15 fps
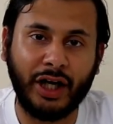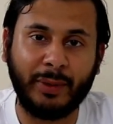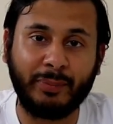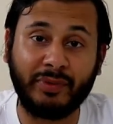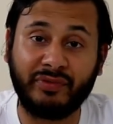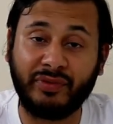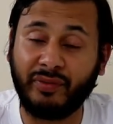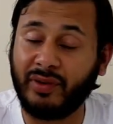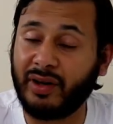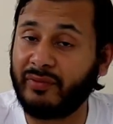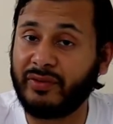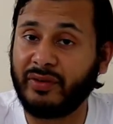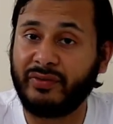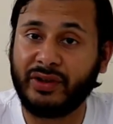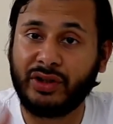If you've loved
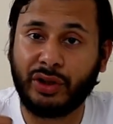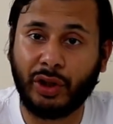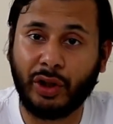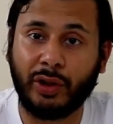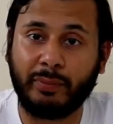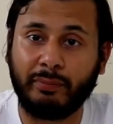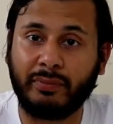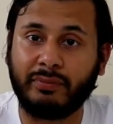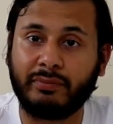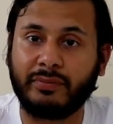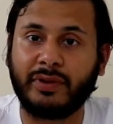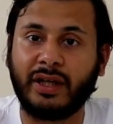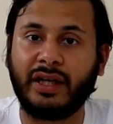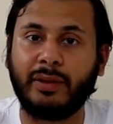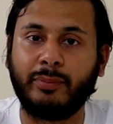the video,
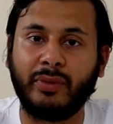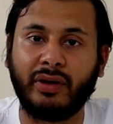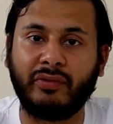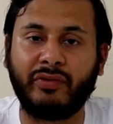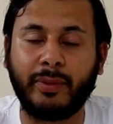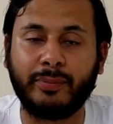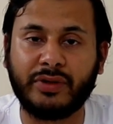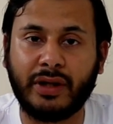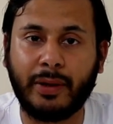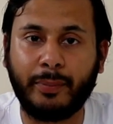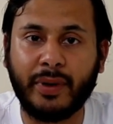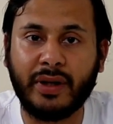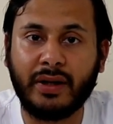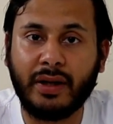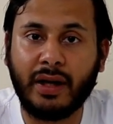hit me a thumbs up,
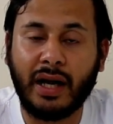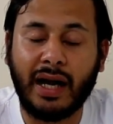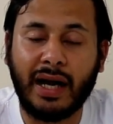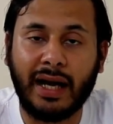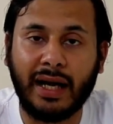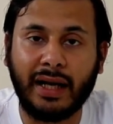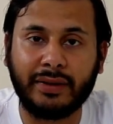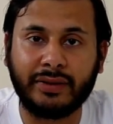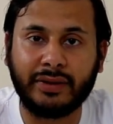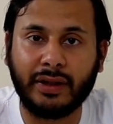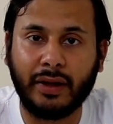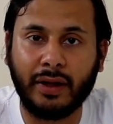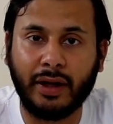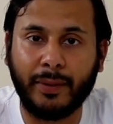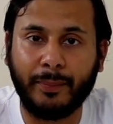and
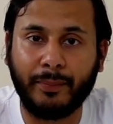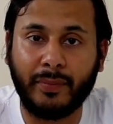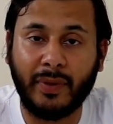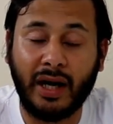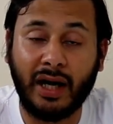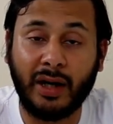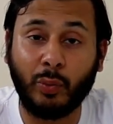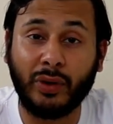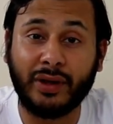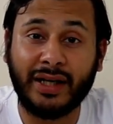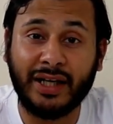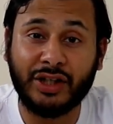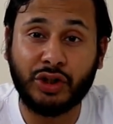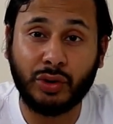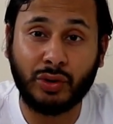I will
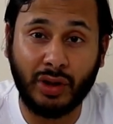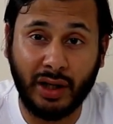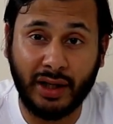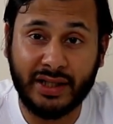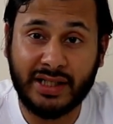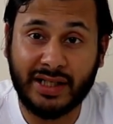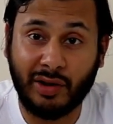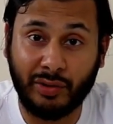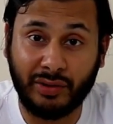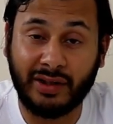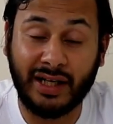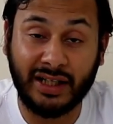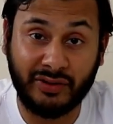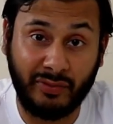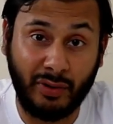catch you guys on the
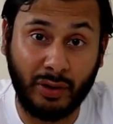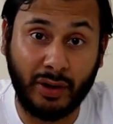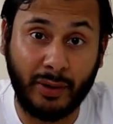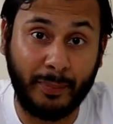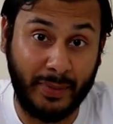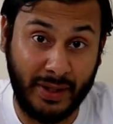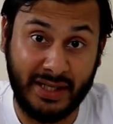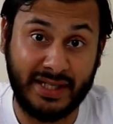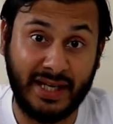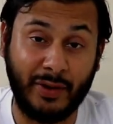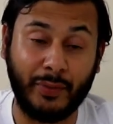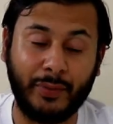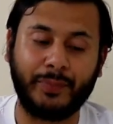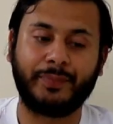next vlog. Peace out.